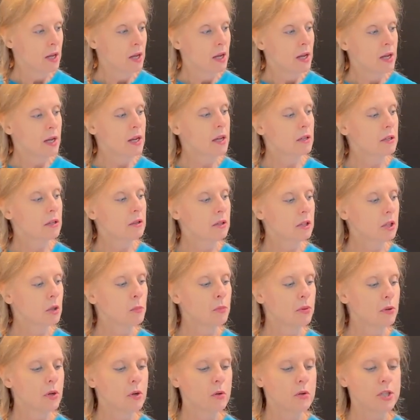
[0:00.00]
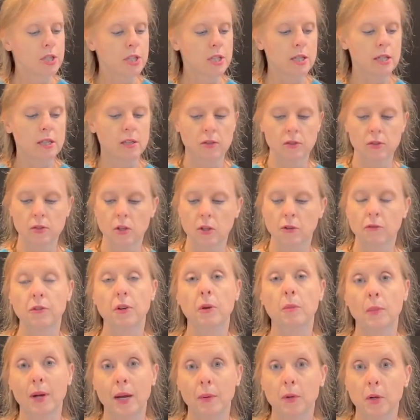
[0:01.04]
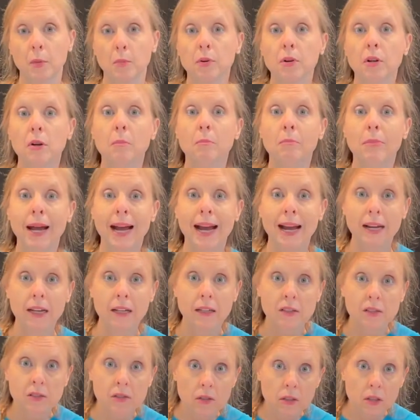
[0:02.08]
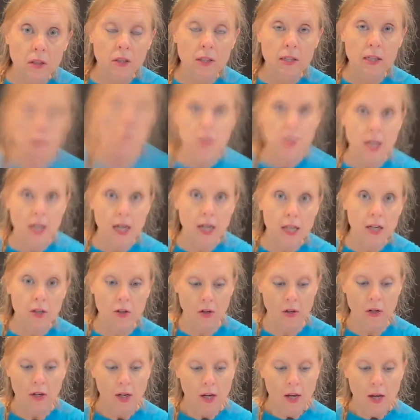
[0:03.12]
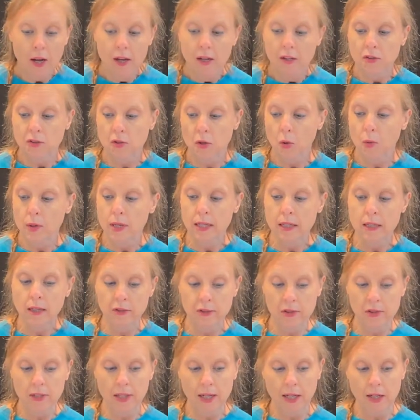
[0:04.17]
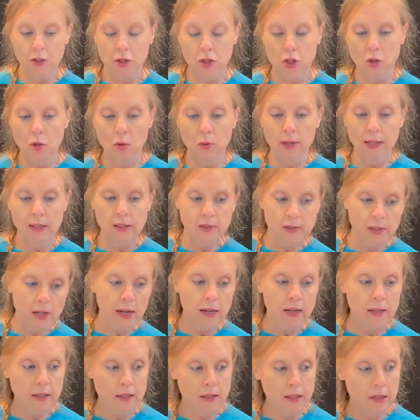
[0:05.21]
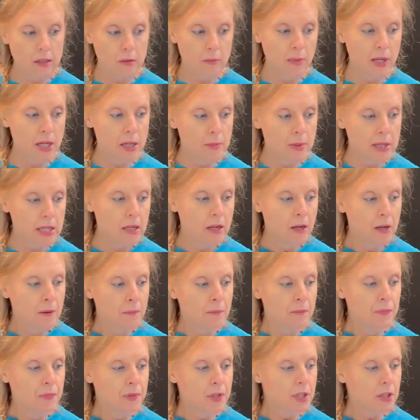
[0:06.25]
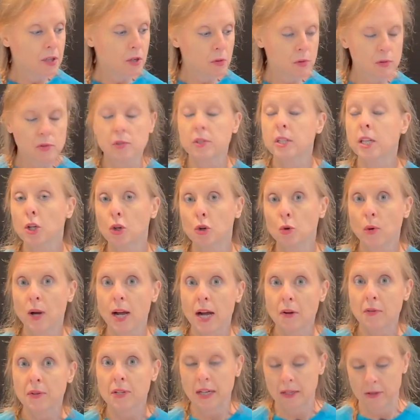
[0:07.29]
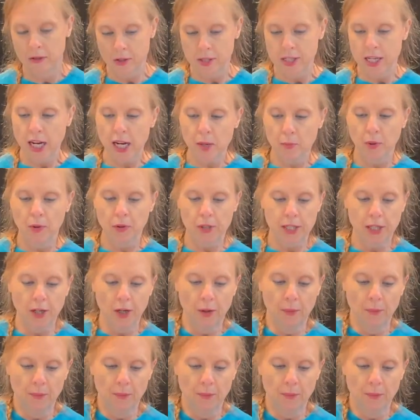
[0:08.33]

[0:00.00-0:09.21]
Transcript: And a little protein is good for him. I'm going to put him back in his little container so he doesn't get too excited and maybe, skid around on our table here.